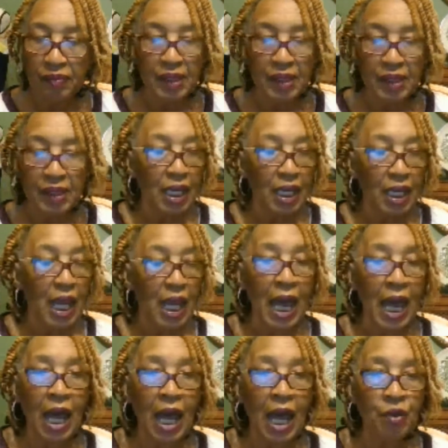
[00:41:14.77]
I would
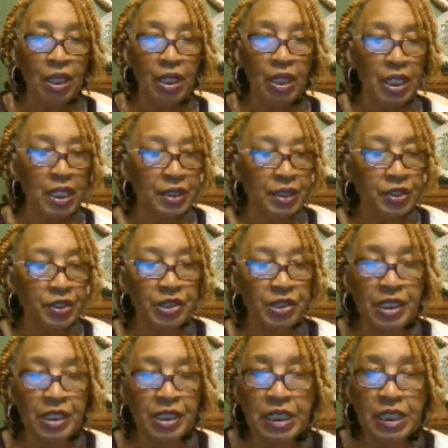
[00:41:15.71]
love to see some
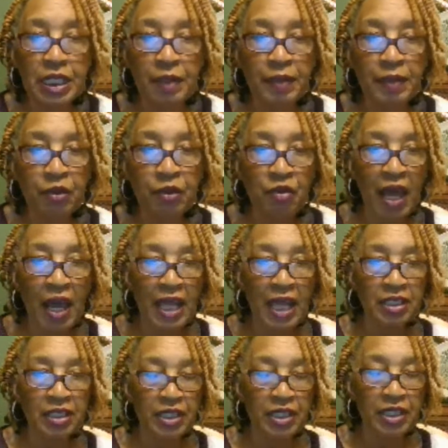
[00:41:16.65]
of the writers that
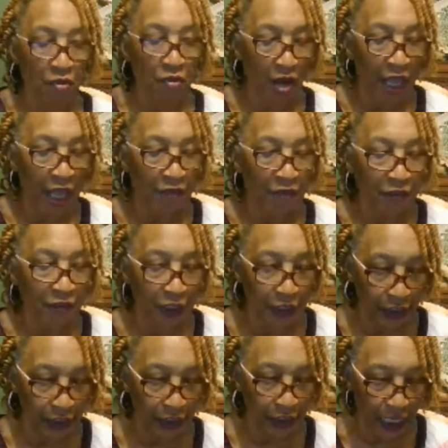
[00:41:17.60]
write for today's
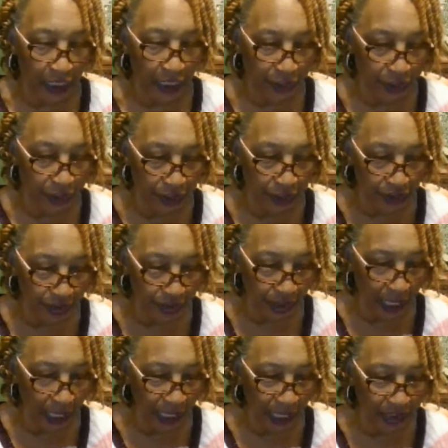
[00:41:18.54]
shows and ask
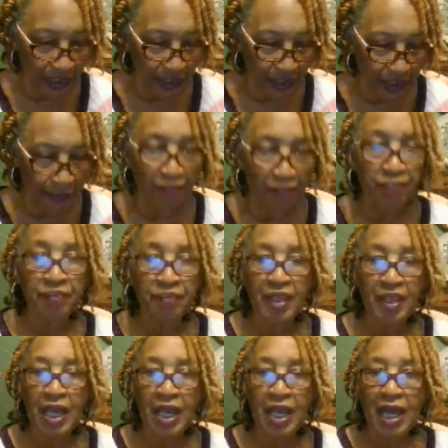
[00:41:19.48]
them,
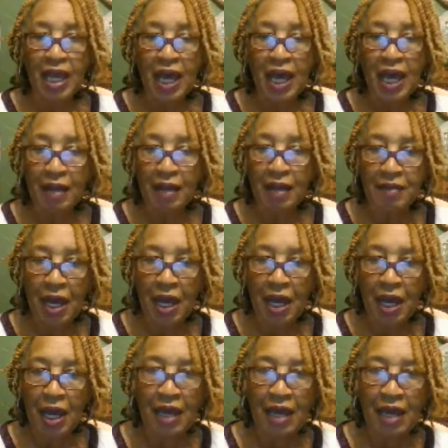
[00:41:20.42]
have y'all
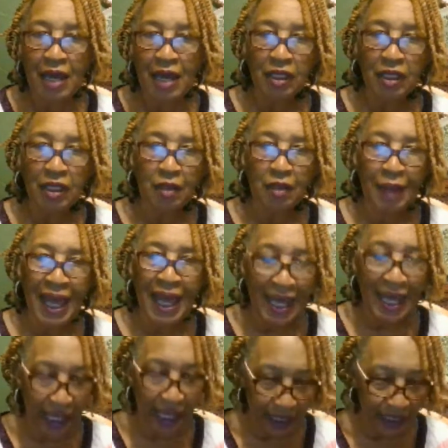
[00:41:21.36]
ever looked back
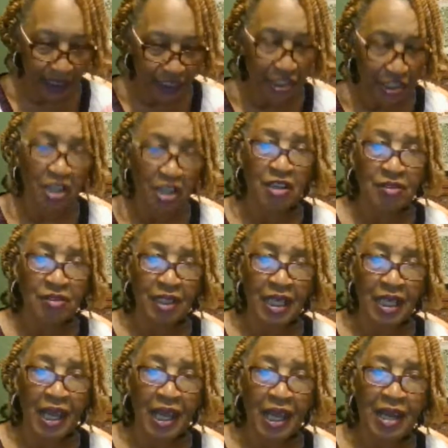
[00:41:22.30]
at the shows they
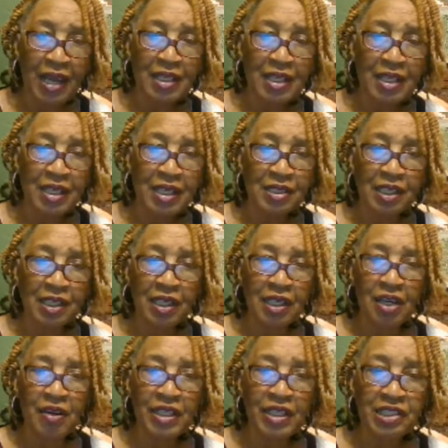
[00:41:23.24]
had years ago and
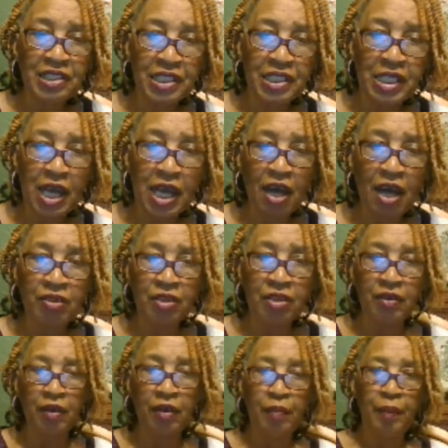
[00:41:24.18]
see y'all don't
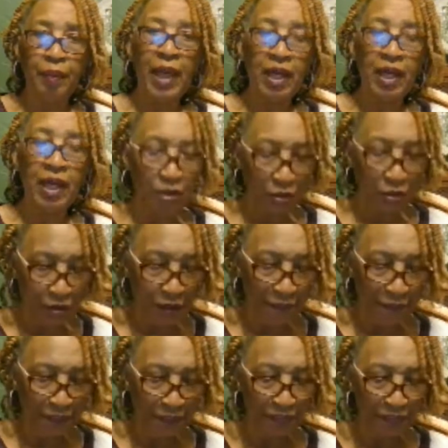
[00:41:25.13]
compare to them?
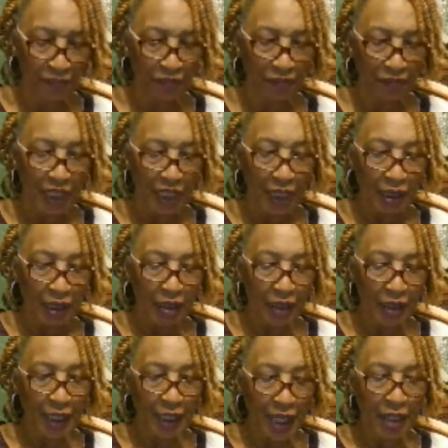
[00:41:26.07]
Look at
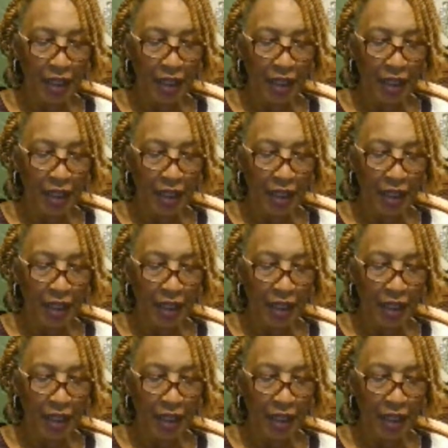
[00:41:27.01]
them